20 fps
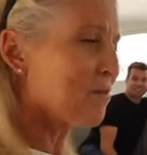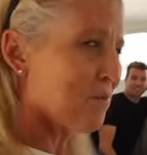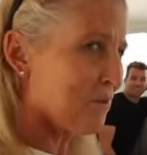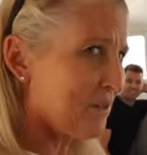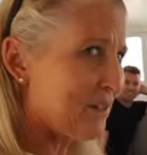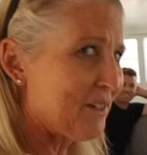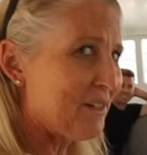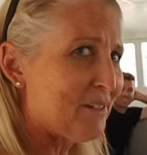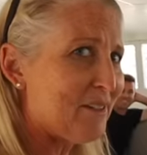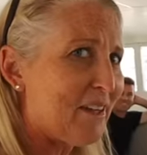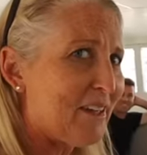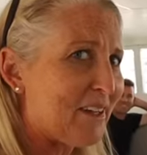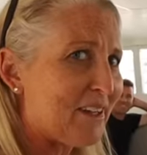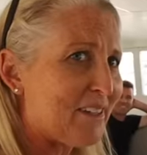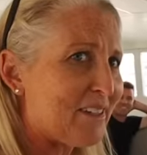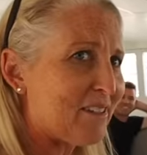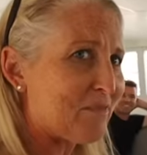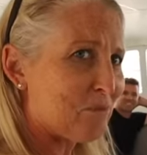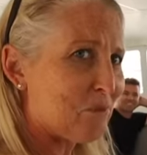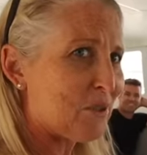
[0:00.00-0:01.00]

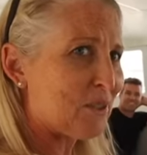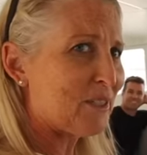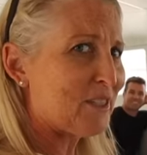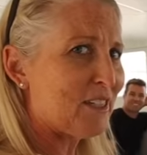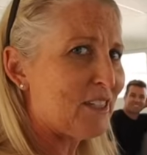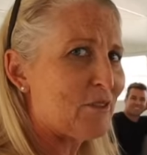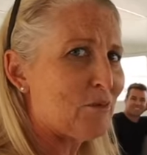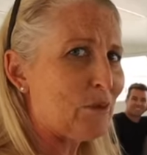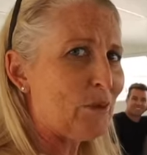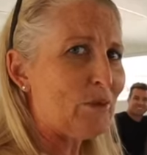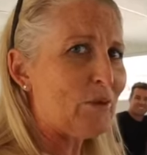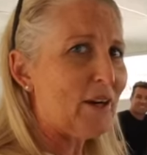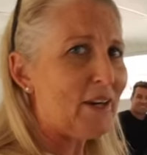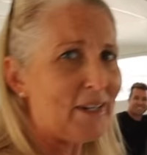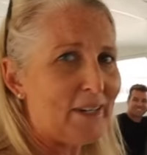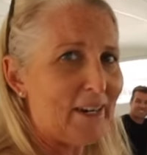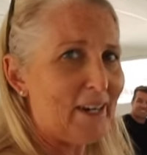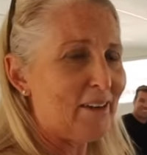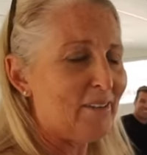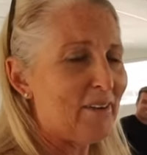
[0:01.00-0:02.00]
pretty see-through
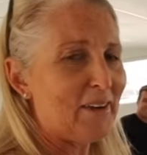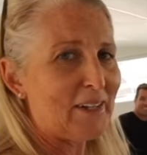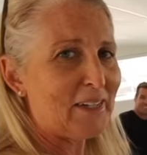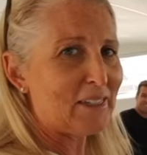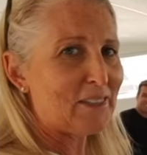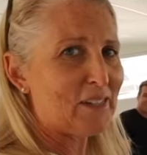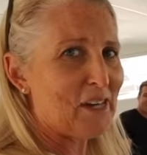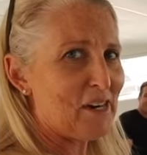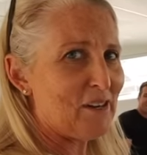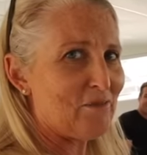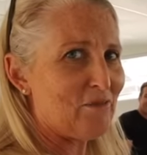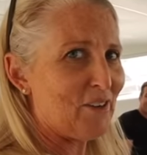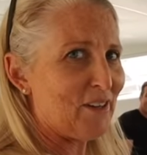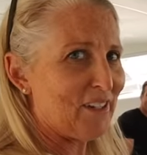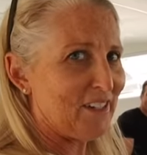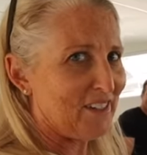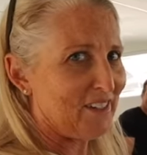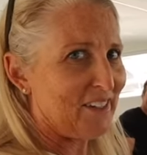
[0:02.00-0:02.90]
right now. Like, it's kind of funny.